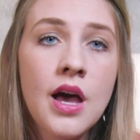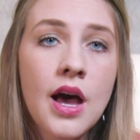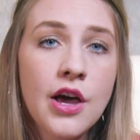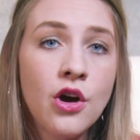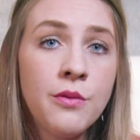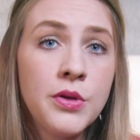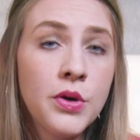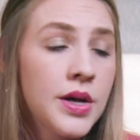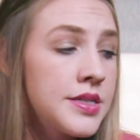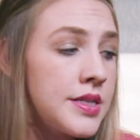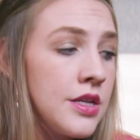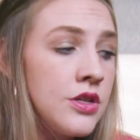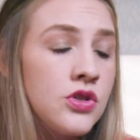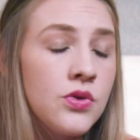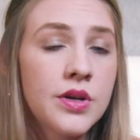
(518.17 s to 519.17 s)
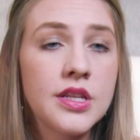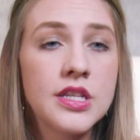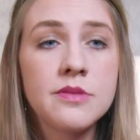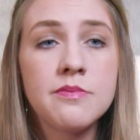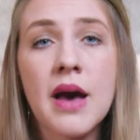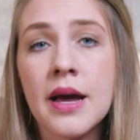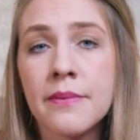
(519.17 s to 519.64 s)
I hope you guys enjoy
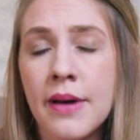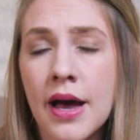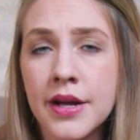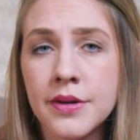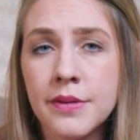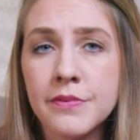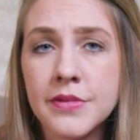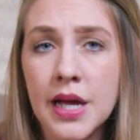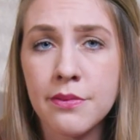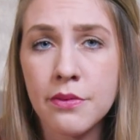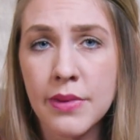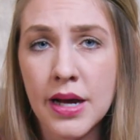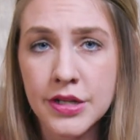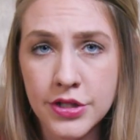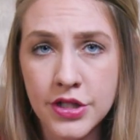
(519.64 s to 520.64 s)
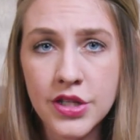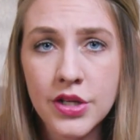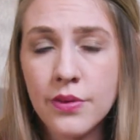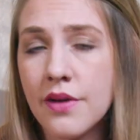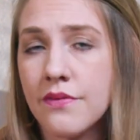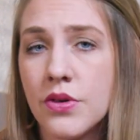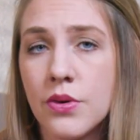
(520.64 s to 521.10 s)
this backpack diaper bag
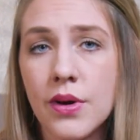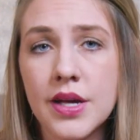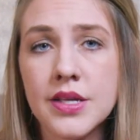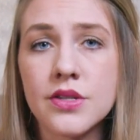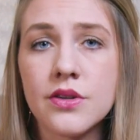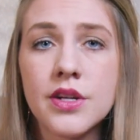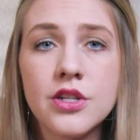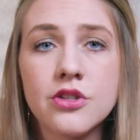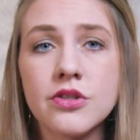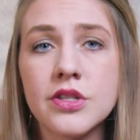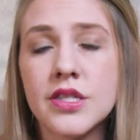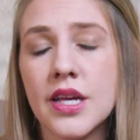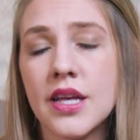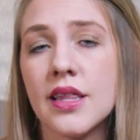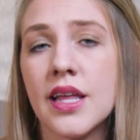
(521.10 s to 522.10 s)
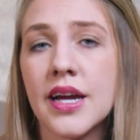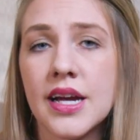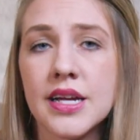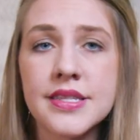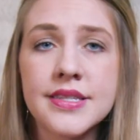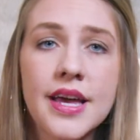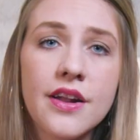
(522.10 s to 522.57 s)
too. If you guys are interested, like
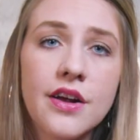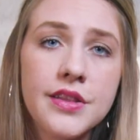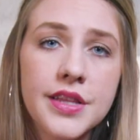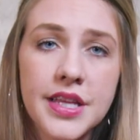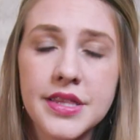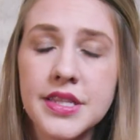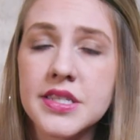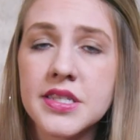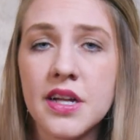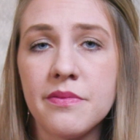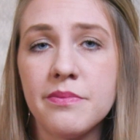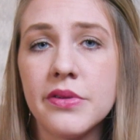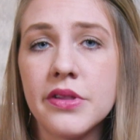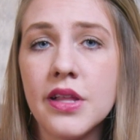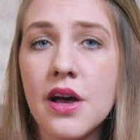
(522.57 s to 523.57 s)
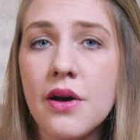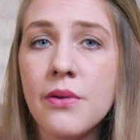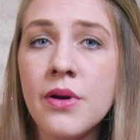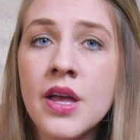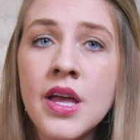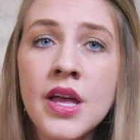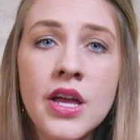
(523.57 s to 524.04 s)
I said, I'll link the stuff below
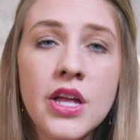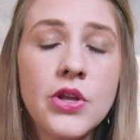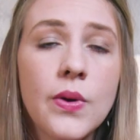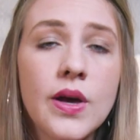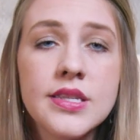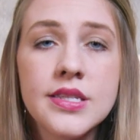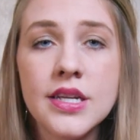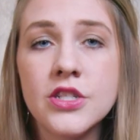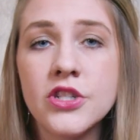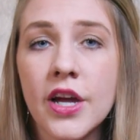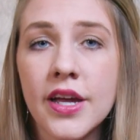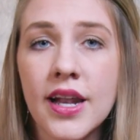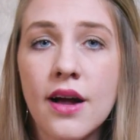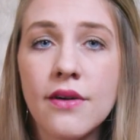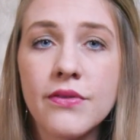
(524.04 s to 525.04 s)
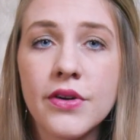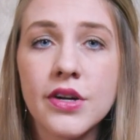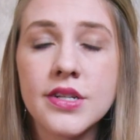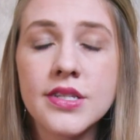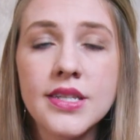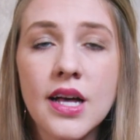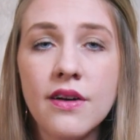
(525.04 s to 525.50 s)
and you guys can check it out for
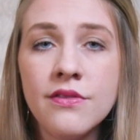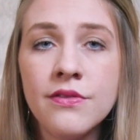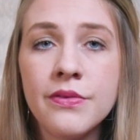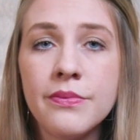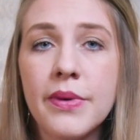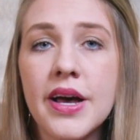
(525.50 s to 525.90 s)
yourself.